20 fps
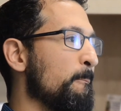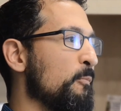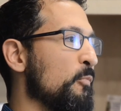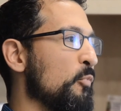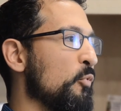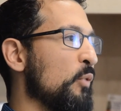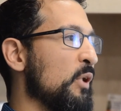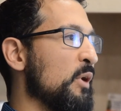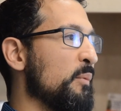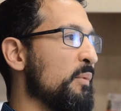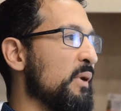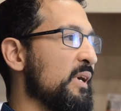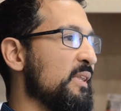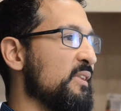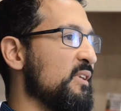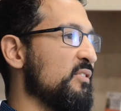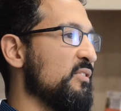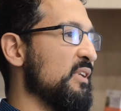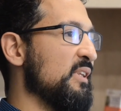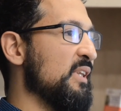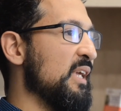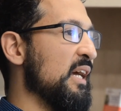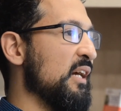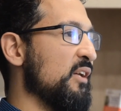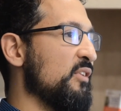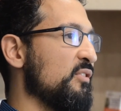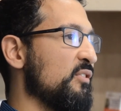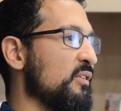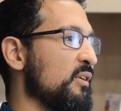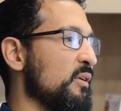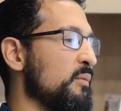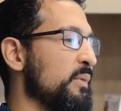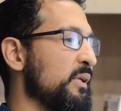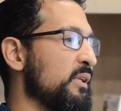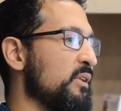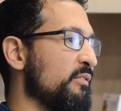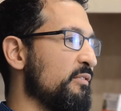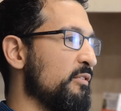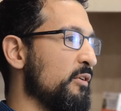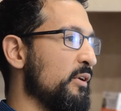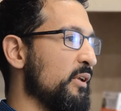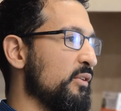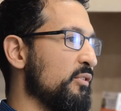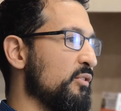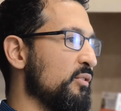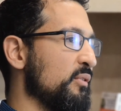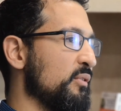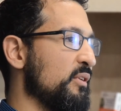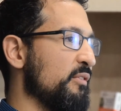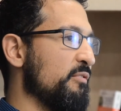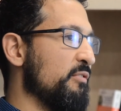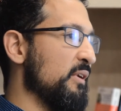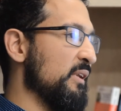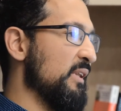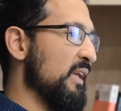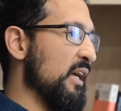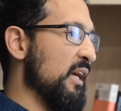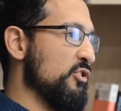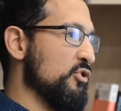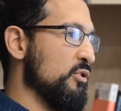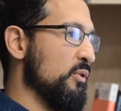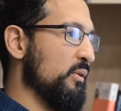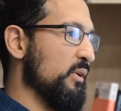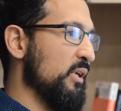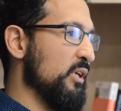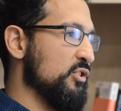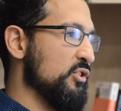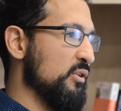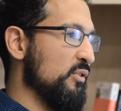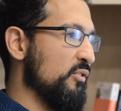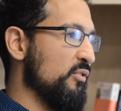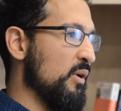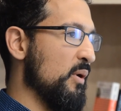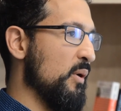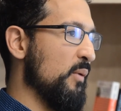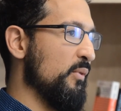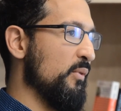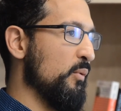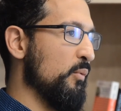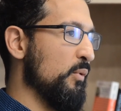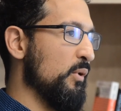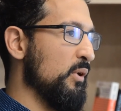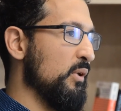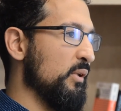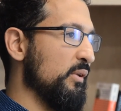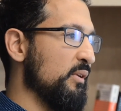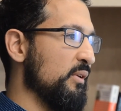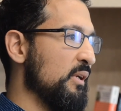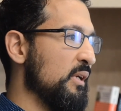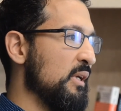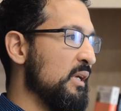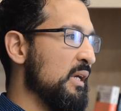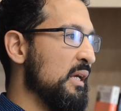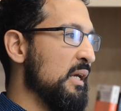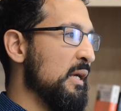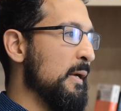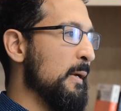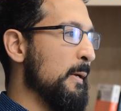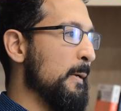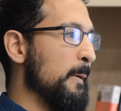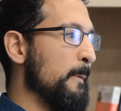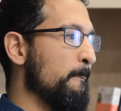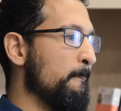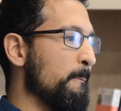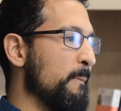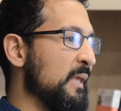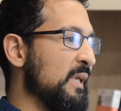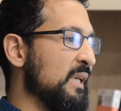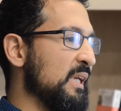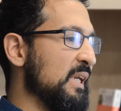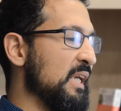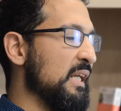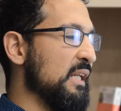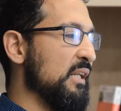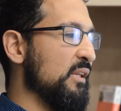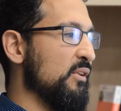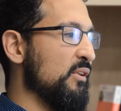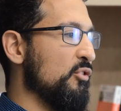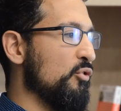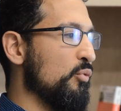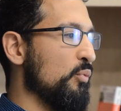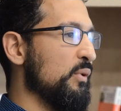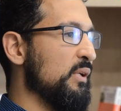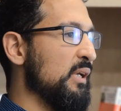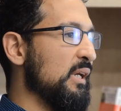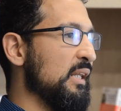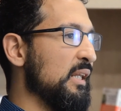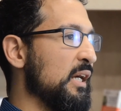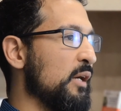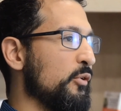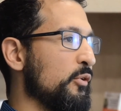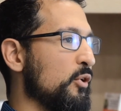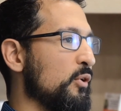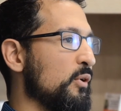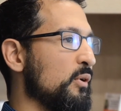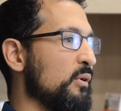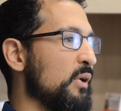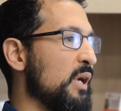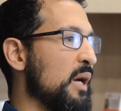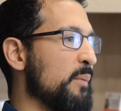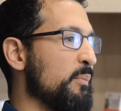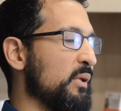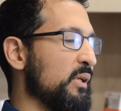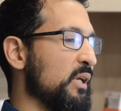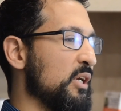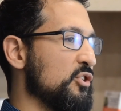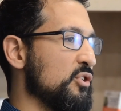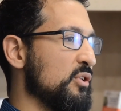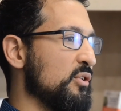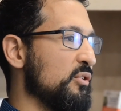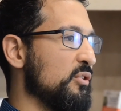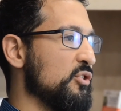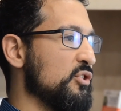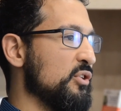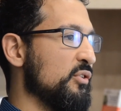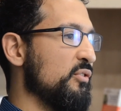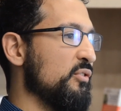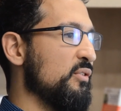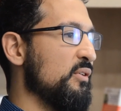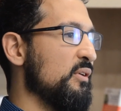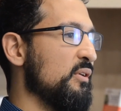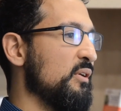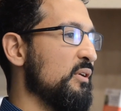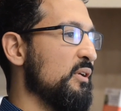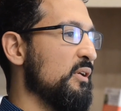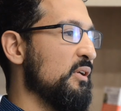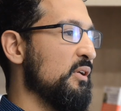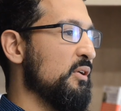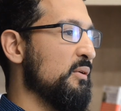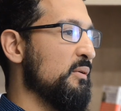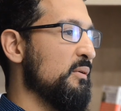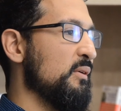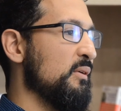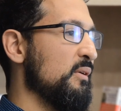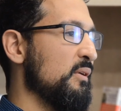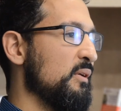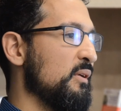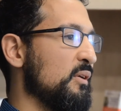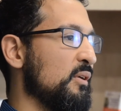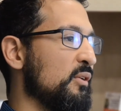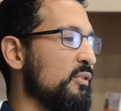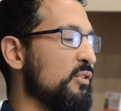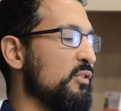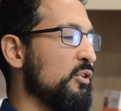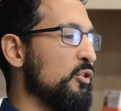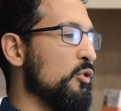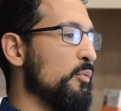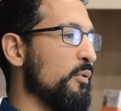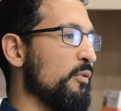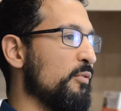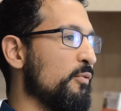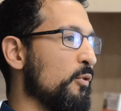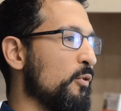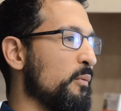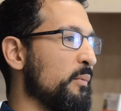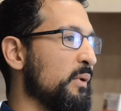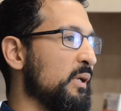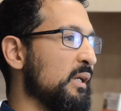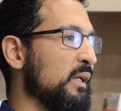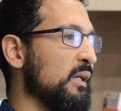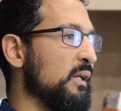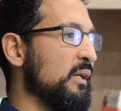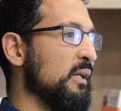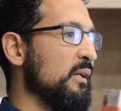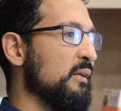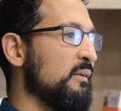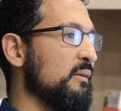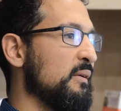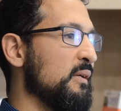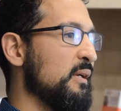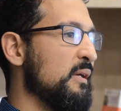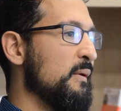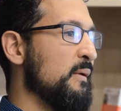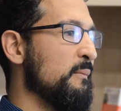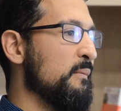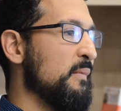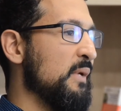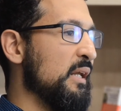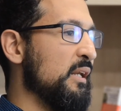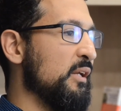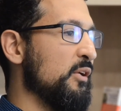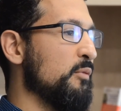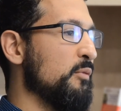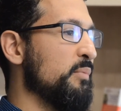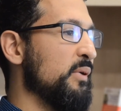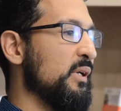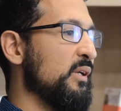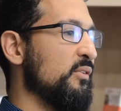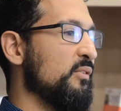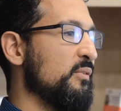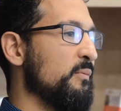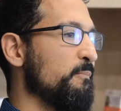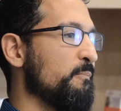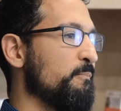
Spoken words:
whereby these attacks could be diverted to different edge locations around the world. And again, this would allow your application to just continue performing at a good pace.